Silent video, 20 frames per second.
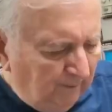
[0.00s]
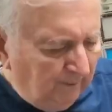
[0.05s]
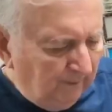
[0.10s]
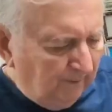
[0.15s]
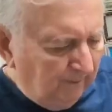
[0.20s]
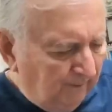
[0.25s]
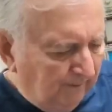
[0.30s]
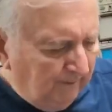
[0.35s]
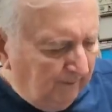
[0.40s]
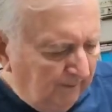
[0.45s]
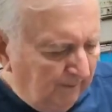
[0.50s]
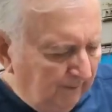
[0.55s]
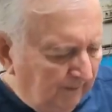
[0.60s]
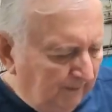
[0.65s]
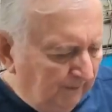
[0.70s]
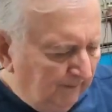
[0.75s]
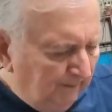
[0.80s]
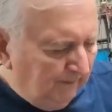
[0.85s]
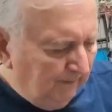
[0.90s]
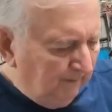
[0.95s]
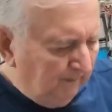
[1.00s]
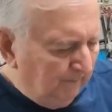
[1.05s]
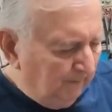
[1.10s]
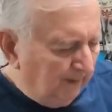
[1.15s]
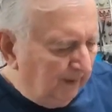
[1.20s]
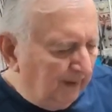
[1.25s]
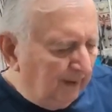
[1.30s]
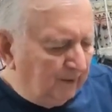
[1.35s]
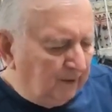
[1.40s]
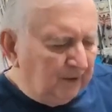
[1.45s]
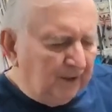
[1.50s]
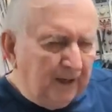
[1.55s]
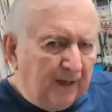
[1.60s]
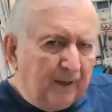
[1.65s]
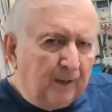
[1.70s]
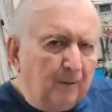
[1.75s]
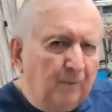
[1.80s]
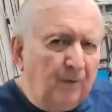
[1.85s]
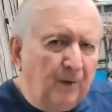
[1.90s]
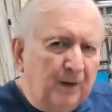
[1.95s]
one. But I'll
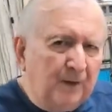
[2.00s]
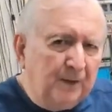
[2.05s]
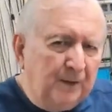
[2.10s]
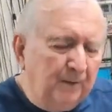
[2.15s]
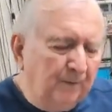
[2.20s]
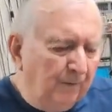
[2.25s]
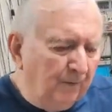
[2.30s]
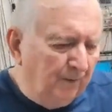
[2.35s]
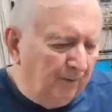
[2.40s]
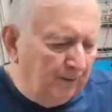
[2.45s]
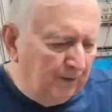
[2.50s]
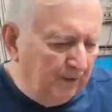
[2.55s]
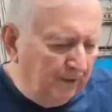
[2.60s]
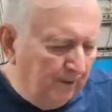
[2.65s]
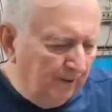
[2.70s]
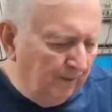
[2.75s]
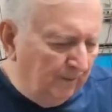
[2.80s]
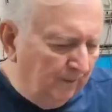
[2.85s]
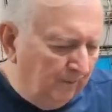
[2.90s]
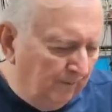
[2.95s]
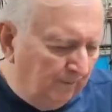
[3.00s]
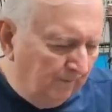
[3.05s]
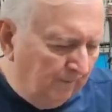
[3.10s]
sacrifice it for the show.